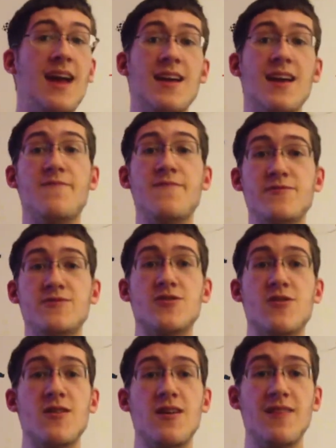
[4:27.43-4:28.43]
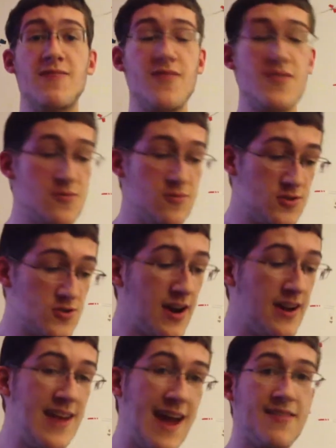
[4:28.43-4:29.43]
if you try
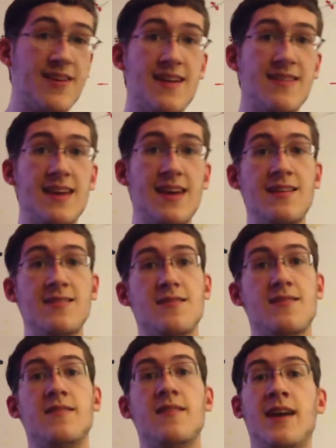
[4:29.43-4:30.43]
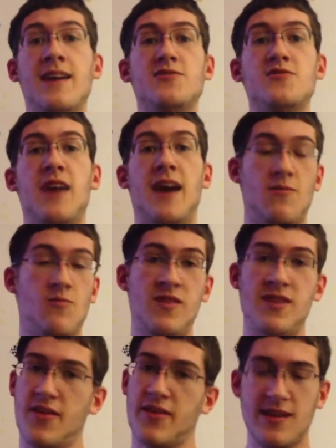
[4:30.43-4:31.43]
to navigate the internet with
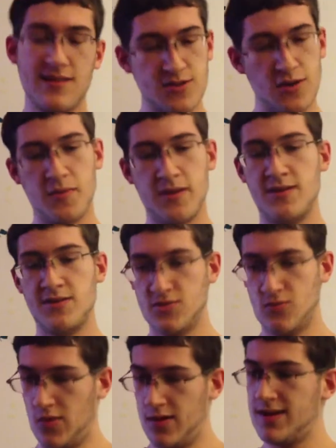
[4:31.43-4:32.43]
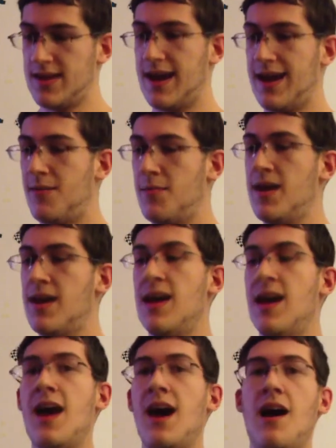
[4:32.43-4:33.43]
nothing else open, just one tab,
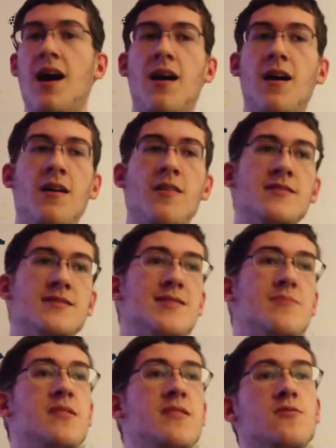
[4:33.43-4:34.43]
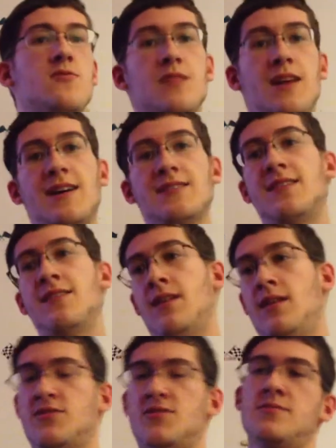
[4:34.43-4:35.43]
the CPU clocks out at
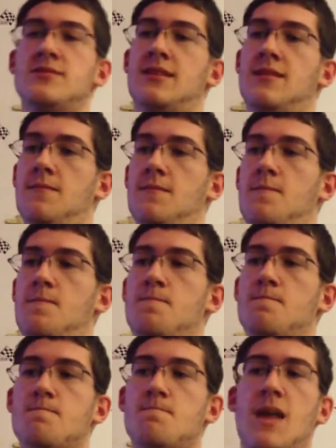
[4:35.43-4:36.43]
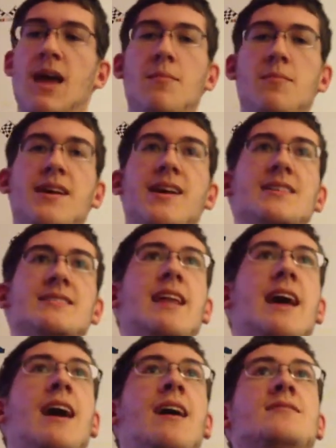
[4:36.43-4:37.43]
100%. Because it
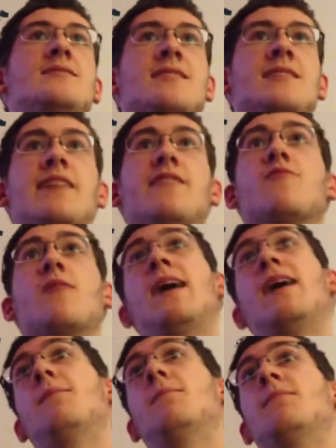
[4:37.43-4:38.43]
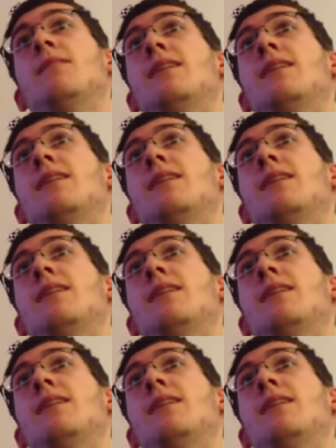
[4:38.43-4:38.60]
has a gig of RAM,